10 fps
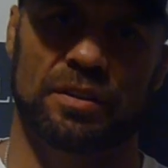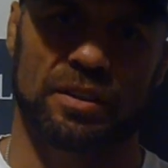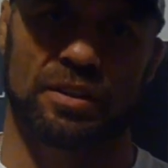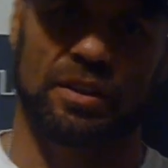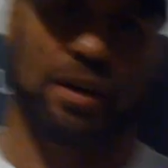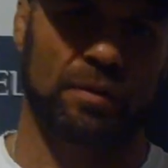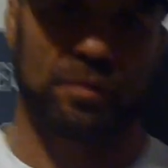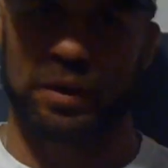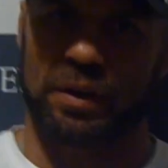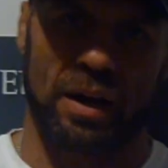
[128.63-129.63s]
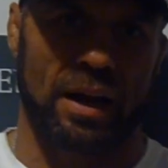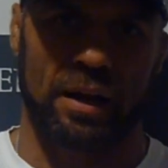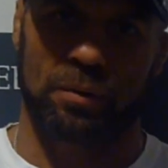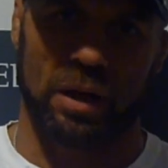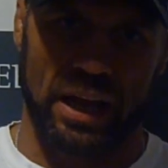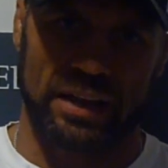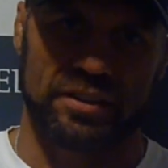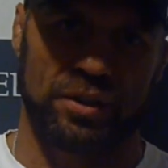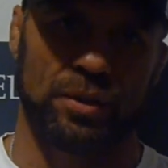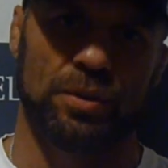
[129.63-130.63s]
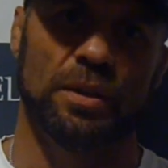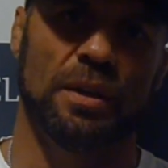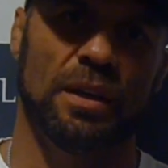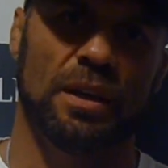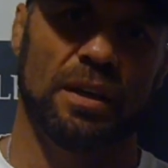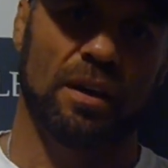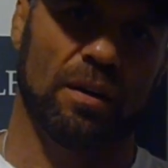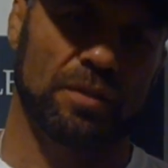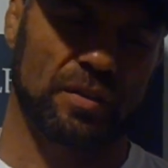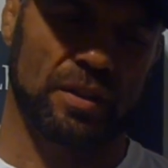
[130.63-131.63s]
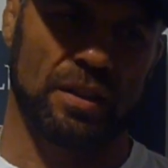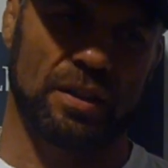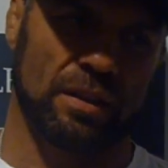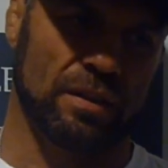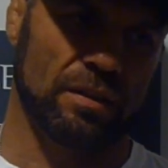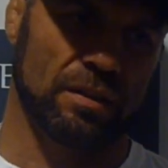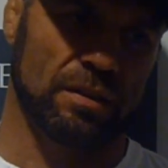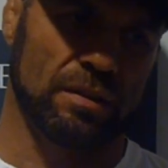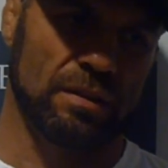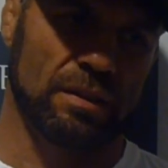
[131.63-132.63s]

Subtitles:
figure out how to relate to. See, if